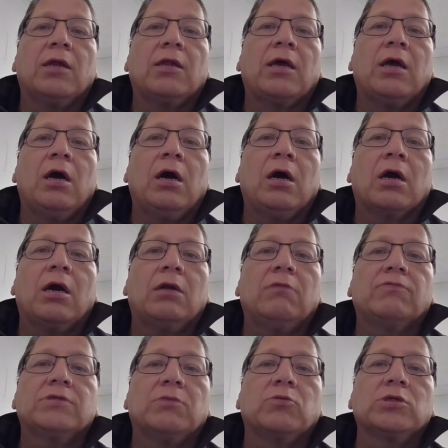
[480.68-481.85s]
get kind
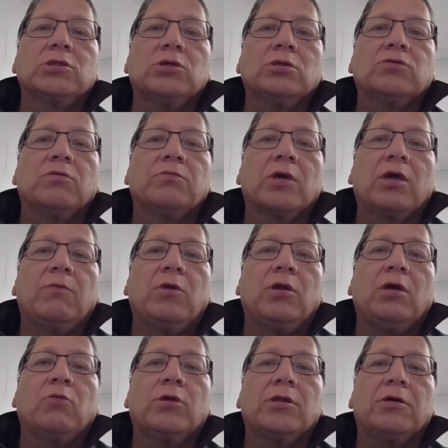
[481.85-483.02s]
of some results from the community
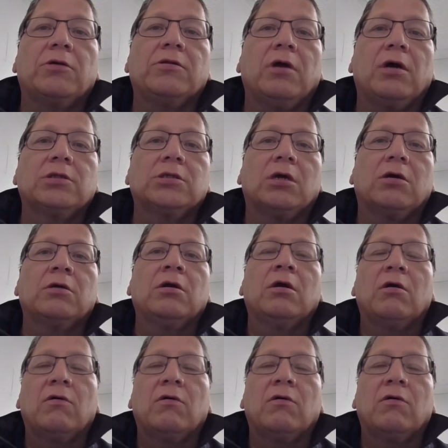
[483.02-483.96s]
and what their thoughts are.